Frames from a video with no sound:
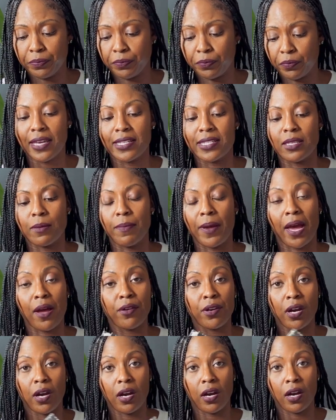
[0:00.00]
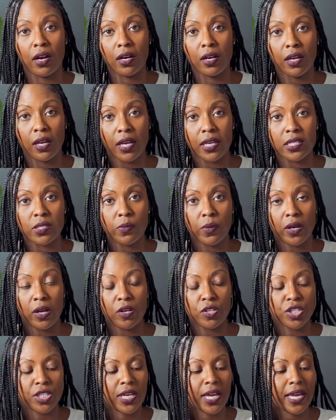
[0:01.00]
It's about her as well.
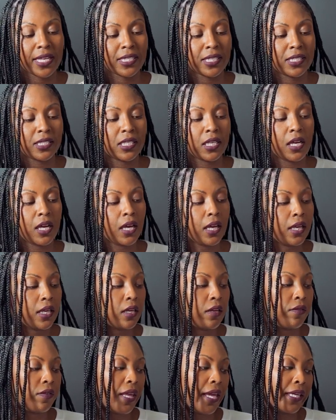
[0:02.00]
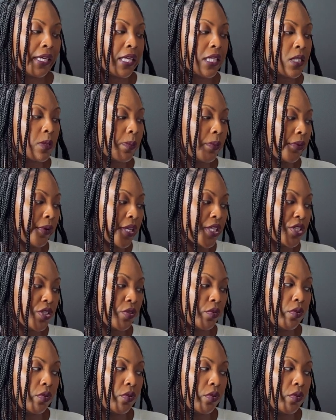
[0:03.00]
She has a ton of like inspirational